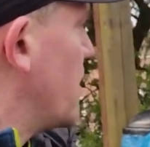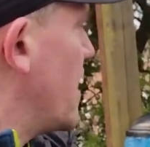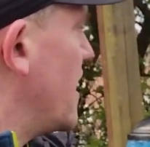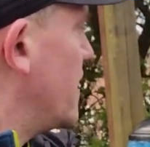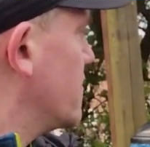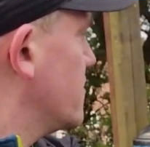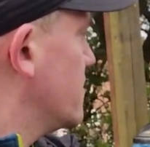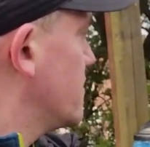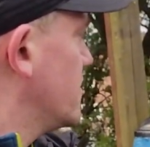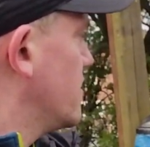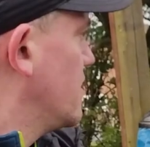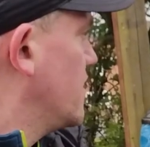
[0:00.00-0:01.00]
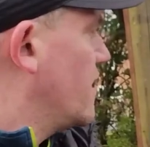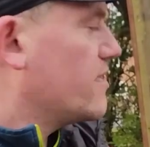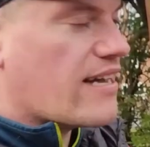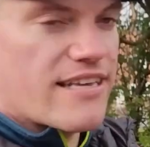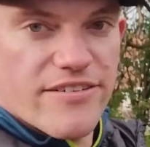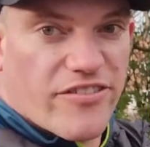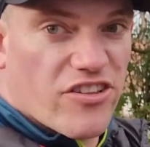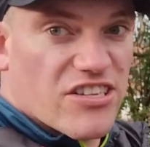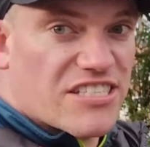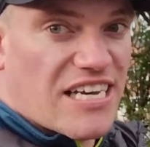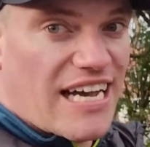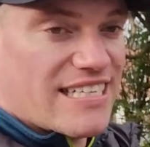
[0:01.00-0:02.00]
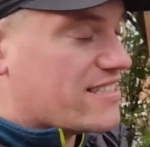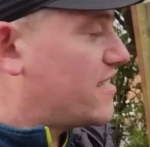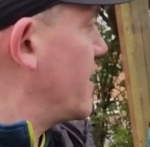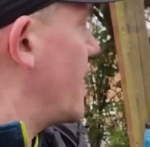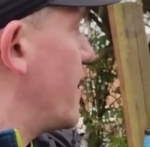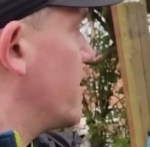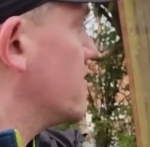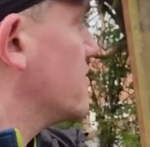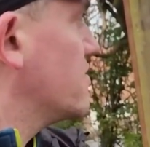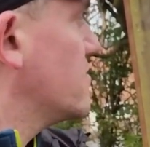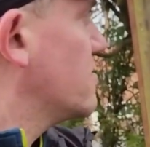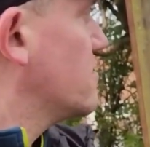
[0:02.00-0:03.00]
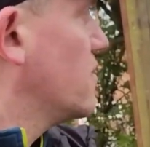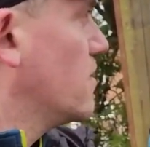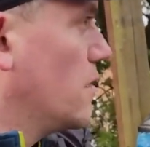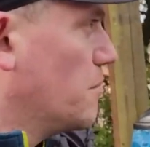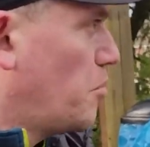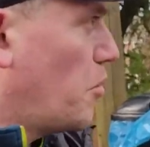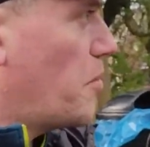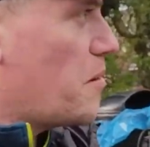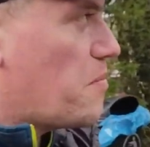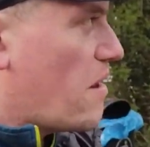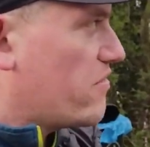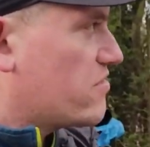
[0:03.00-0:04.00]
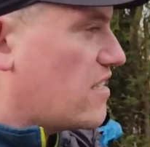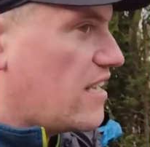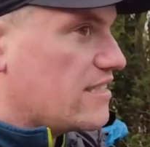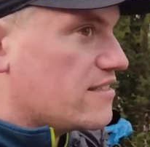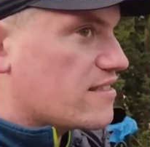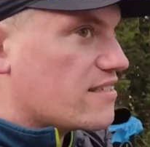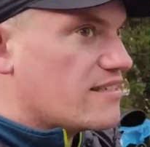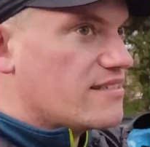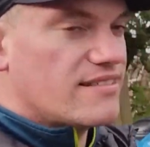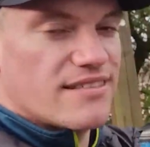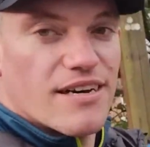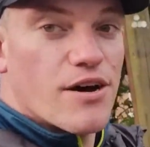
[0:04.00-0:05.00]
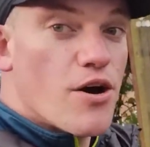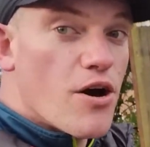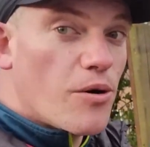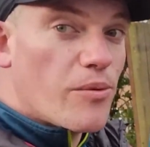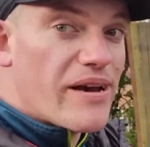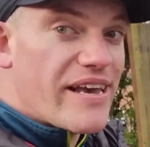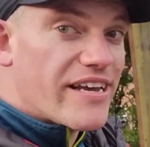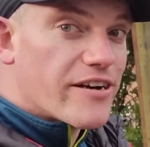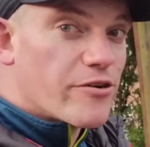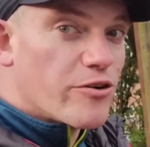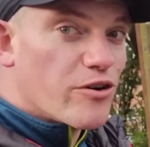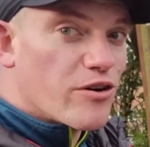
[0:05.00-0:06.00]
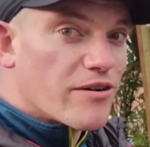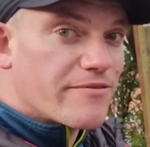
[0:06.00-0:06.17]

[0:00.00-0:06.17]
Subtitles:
there. Again, you've got the signs here, public path signs, away you go.